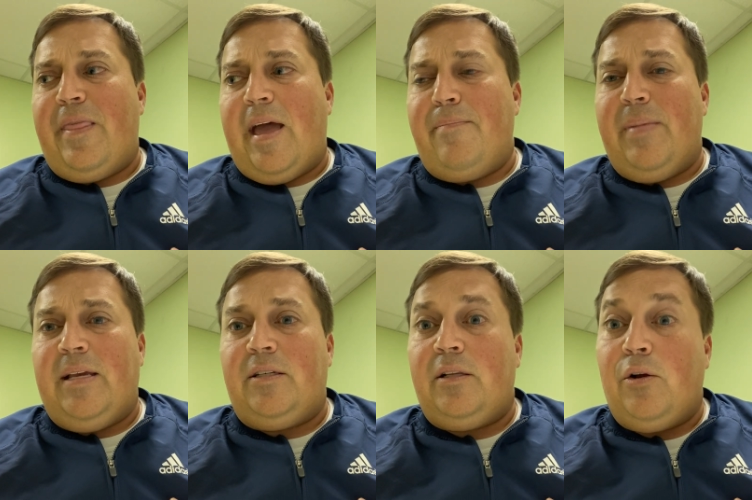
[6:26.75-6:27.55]
that may
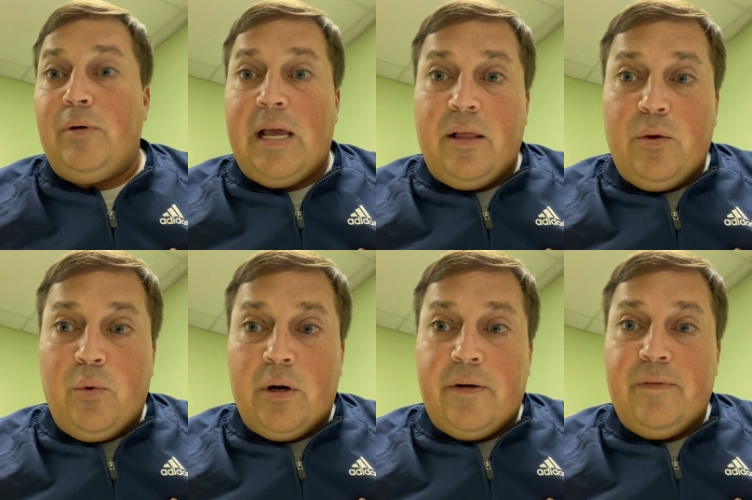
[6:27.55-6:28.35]
slow down the
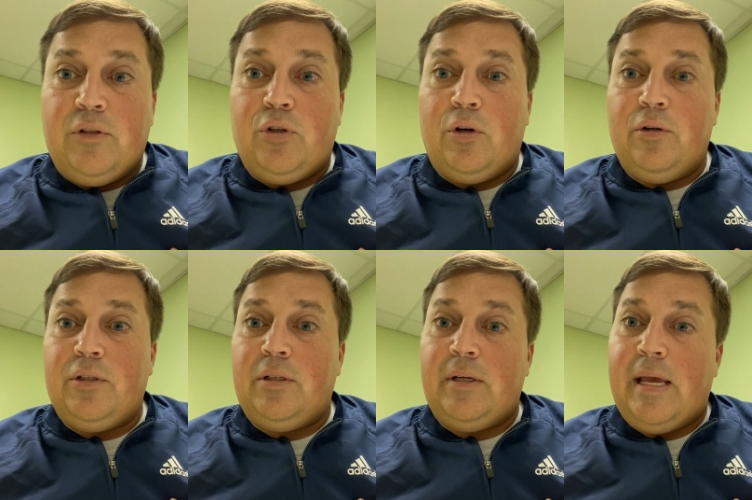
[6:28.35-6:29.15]
work of the
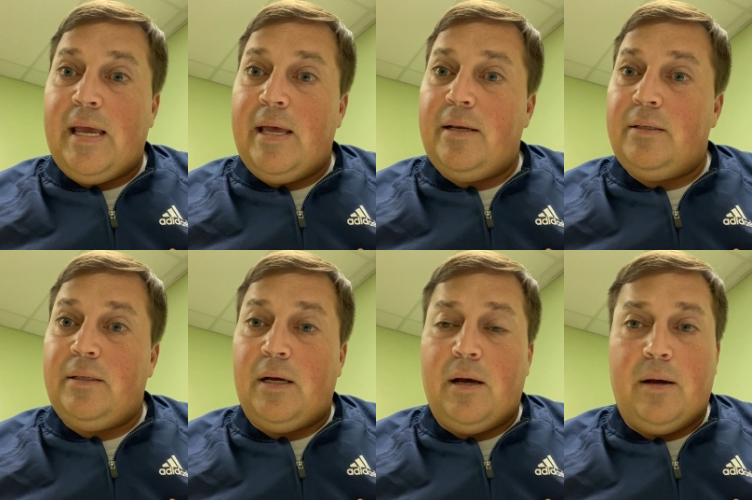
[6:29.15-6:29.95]
church and
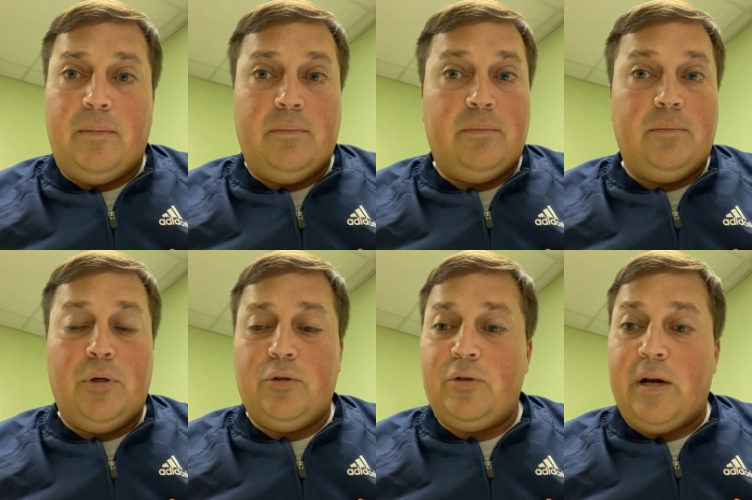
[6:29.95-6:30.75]
um,
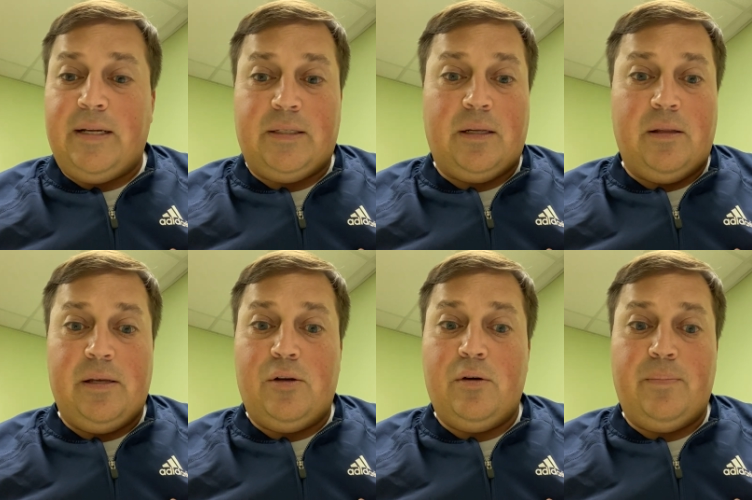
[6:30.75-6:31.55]
most drastically
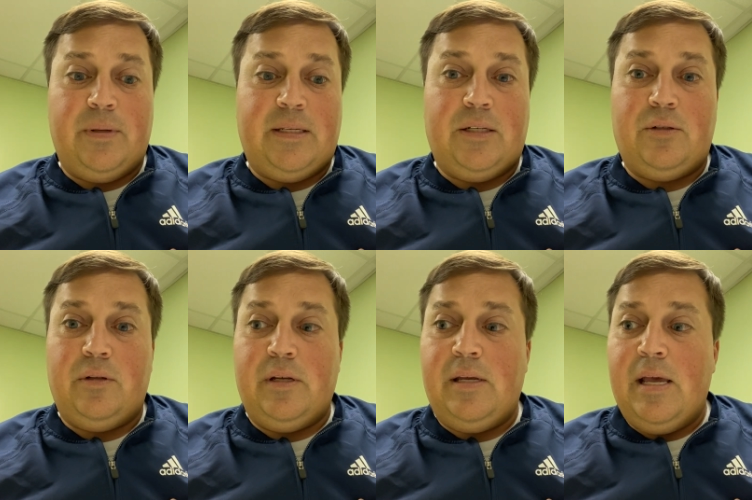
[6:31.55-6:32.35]
could
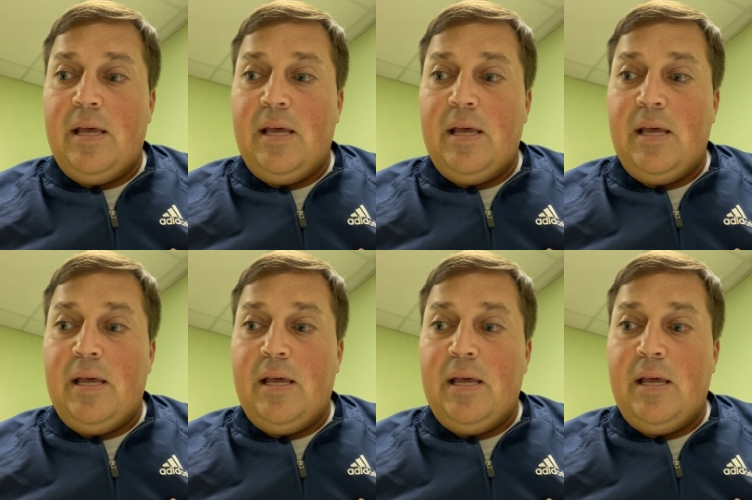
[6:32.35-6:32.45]
potentially